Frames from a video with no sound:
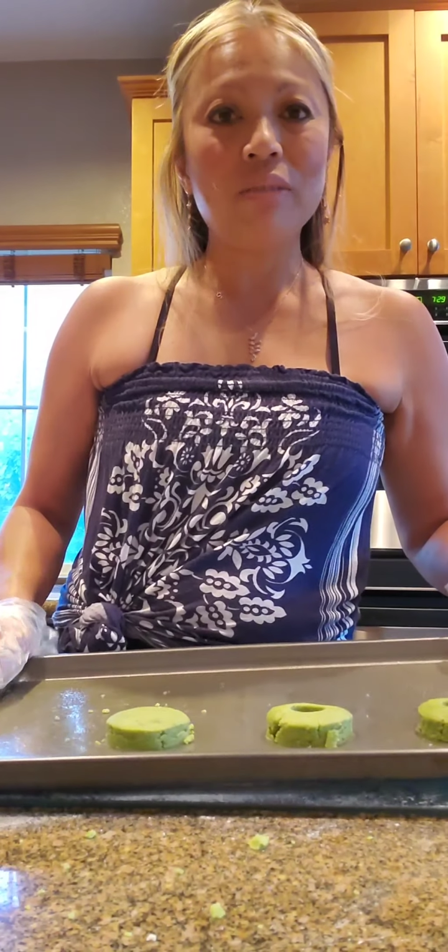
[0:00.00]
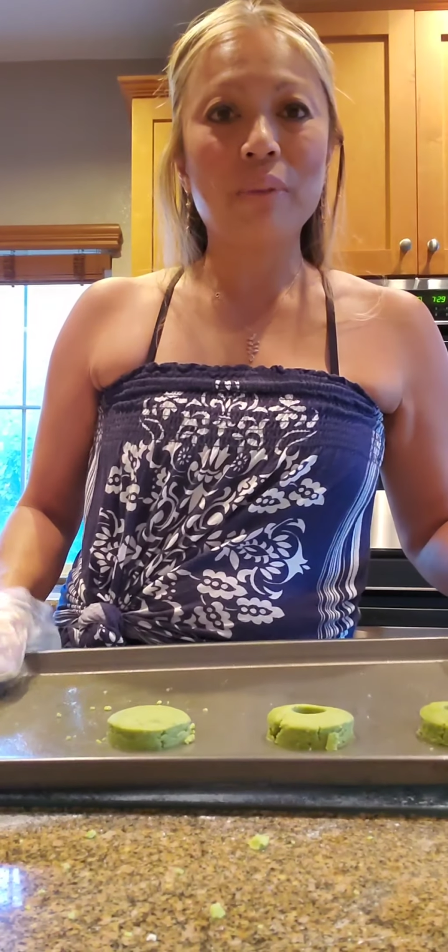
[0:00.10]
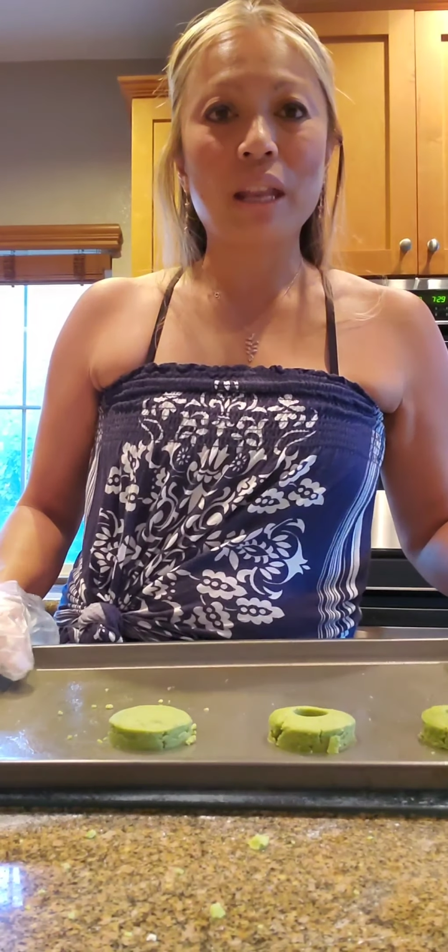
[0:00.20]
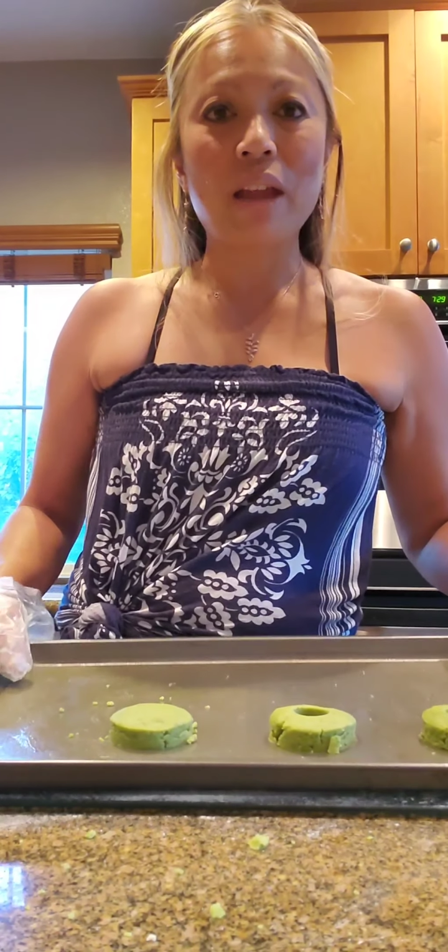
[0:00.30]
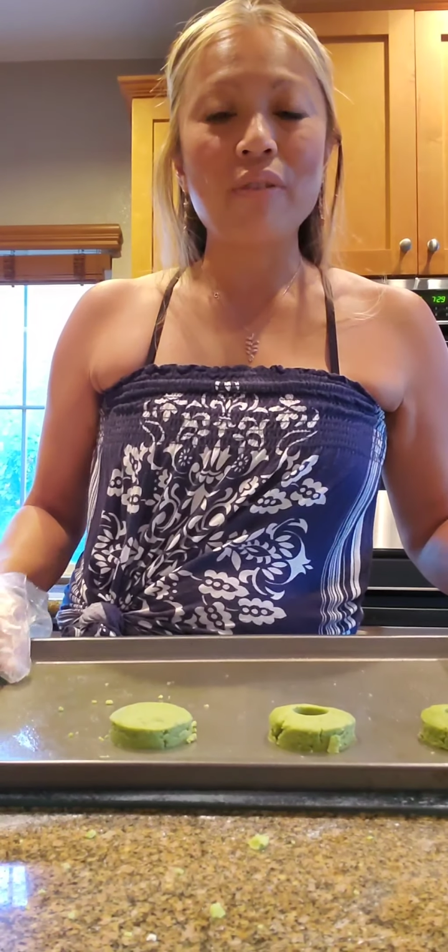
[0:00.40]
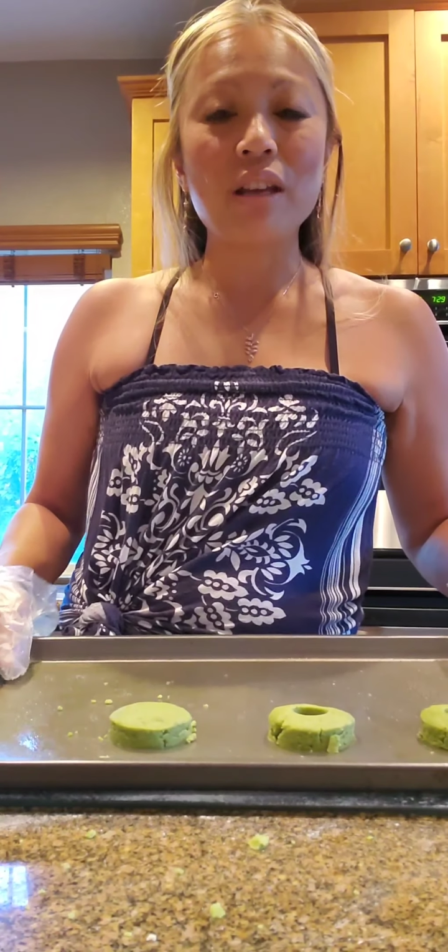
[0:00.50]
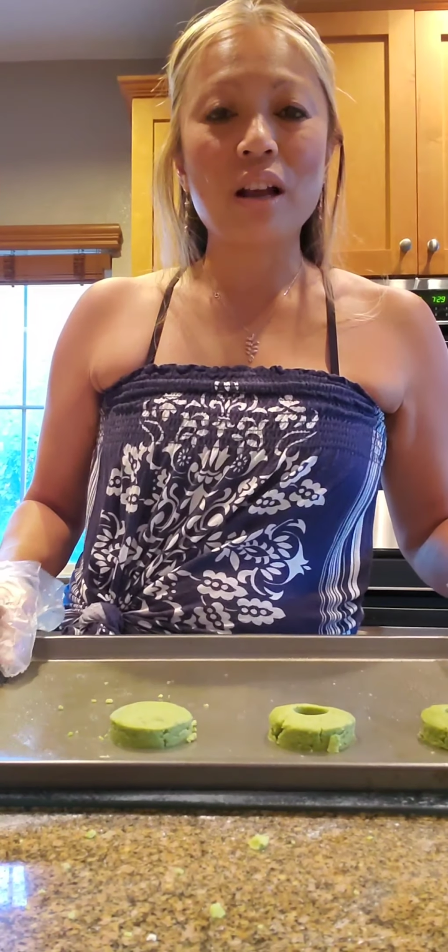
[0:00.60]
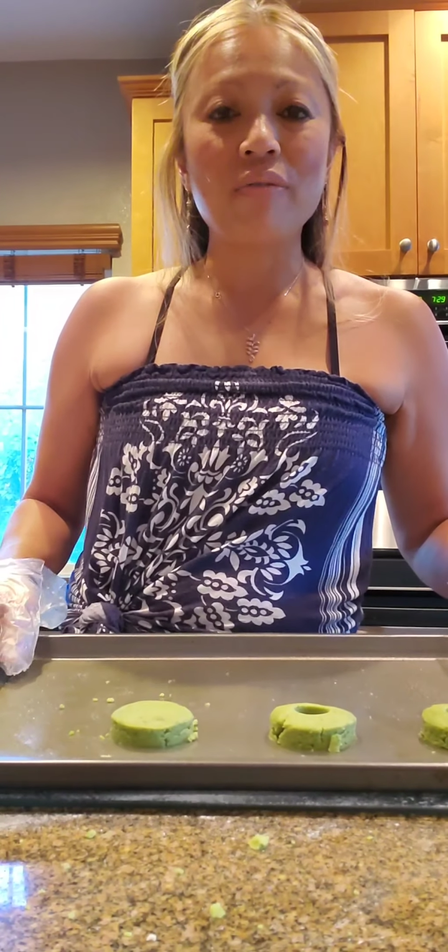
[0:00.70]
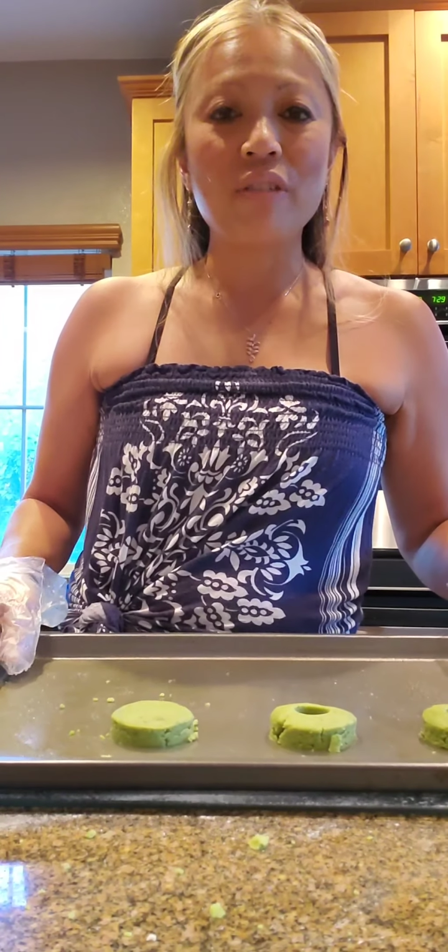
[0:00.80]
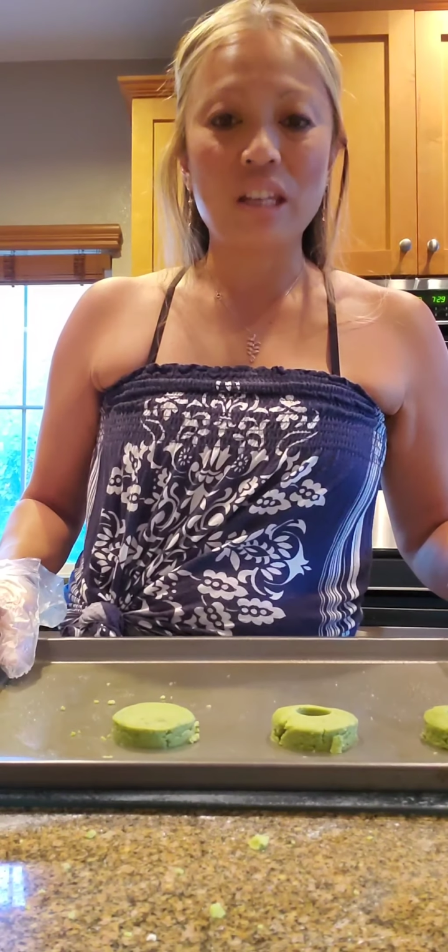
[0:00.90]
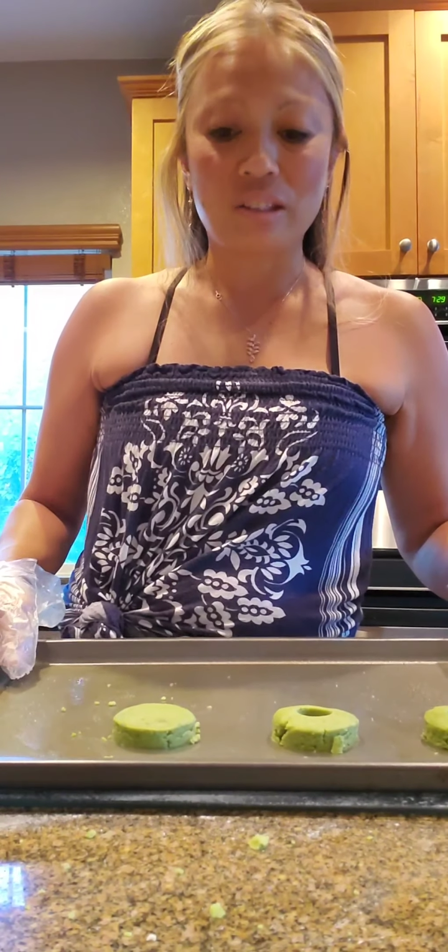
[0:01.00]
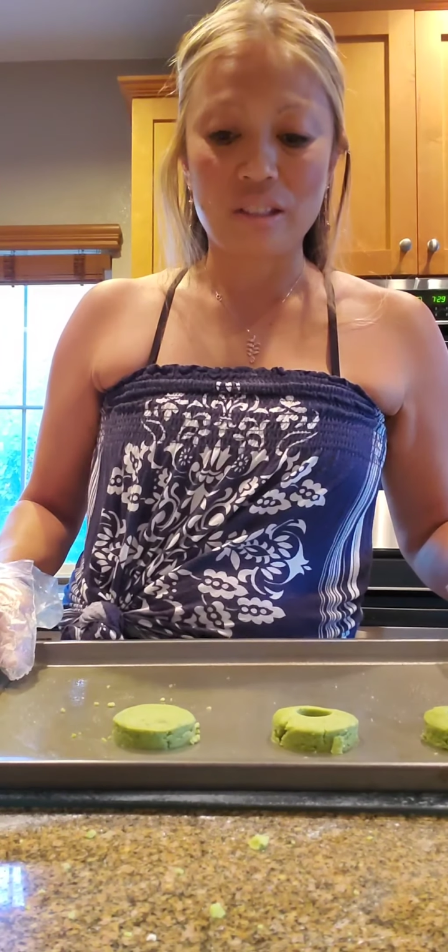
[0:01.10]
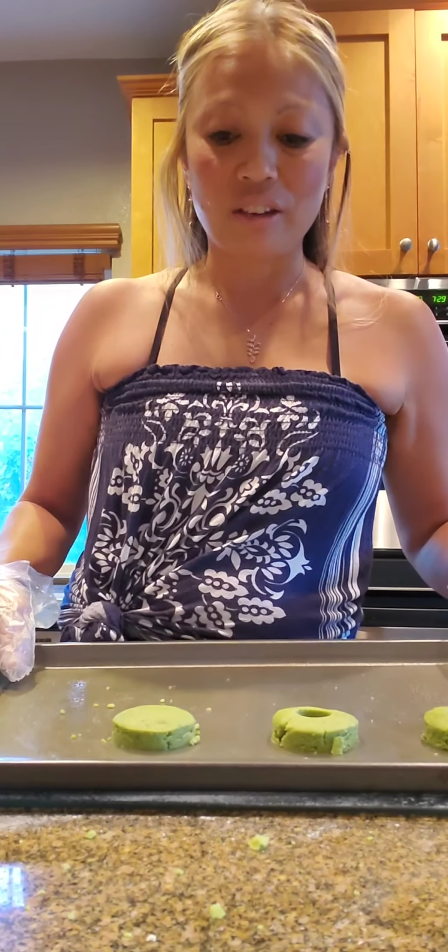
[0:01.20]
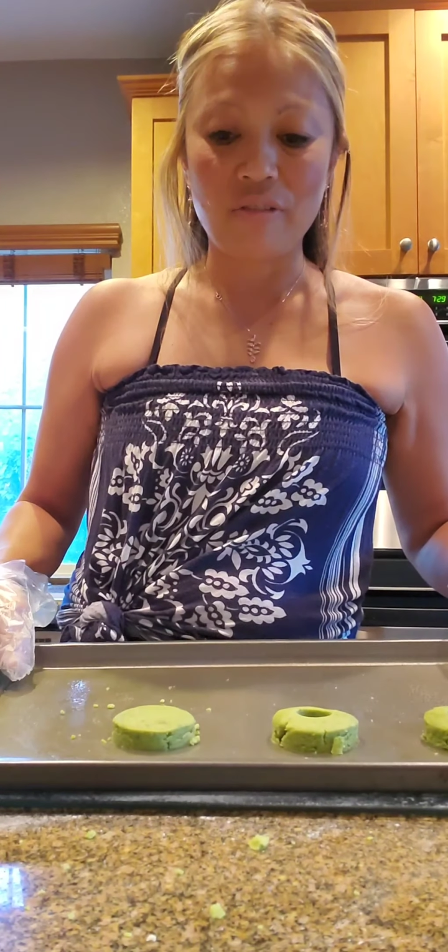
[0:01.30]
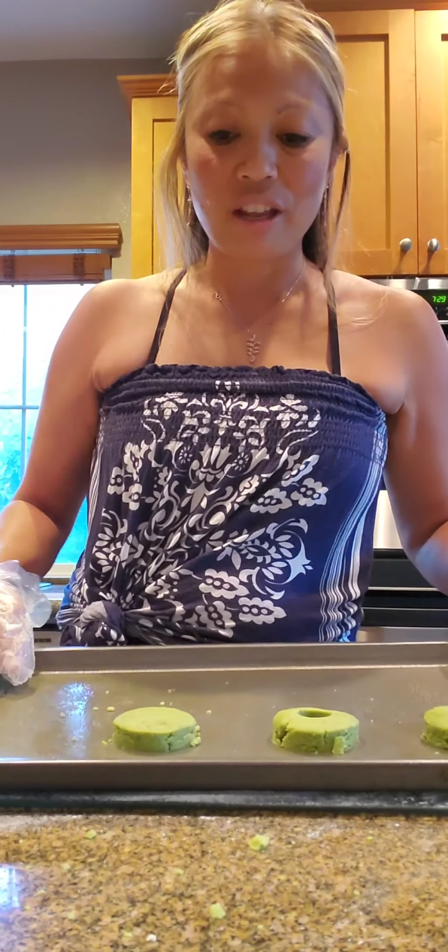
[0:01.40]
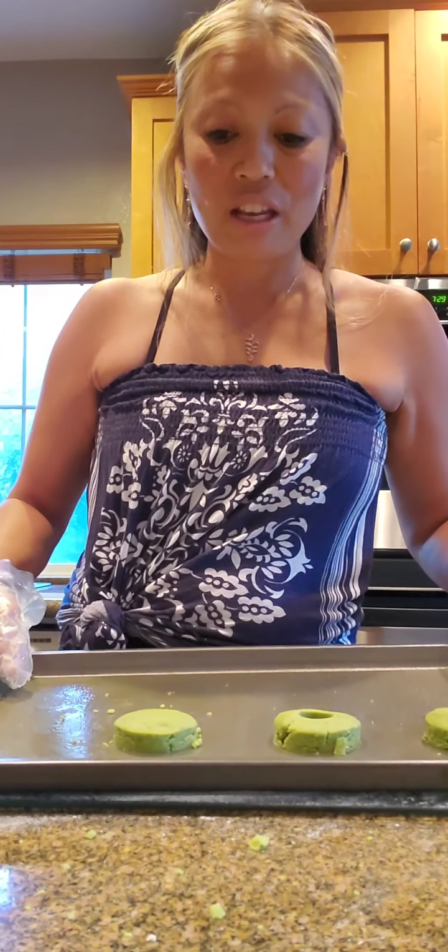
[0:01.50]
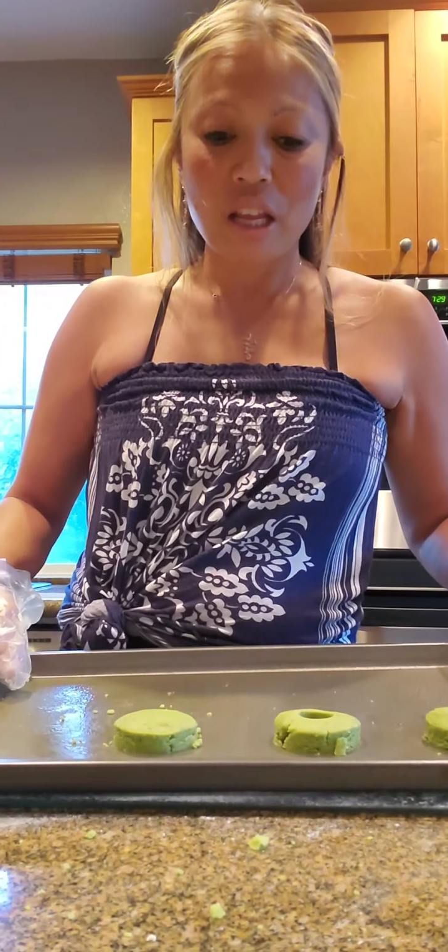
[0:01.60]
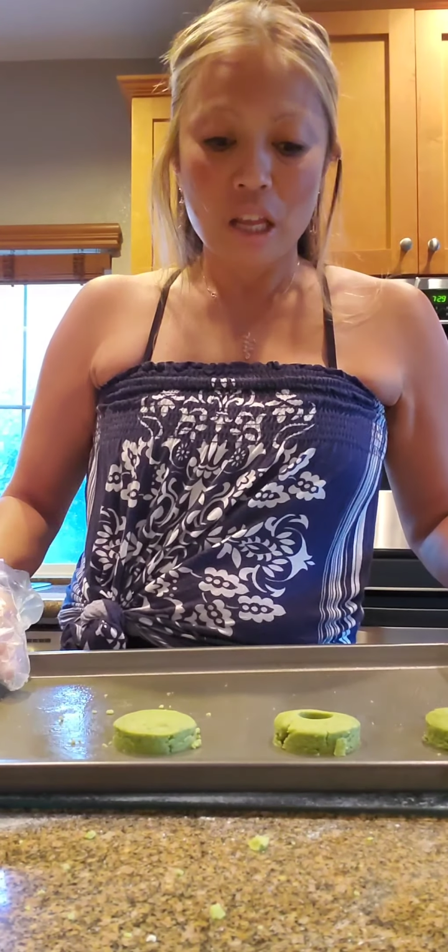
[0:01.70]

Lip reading: but every oven is different.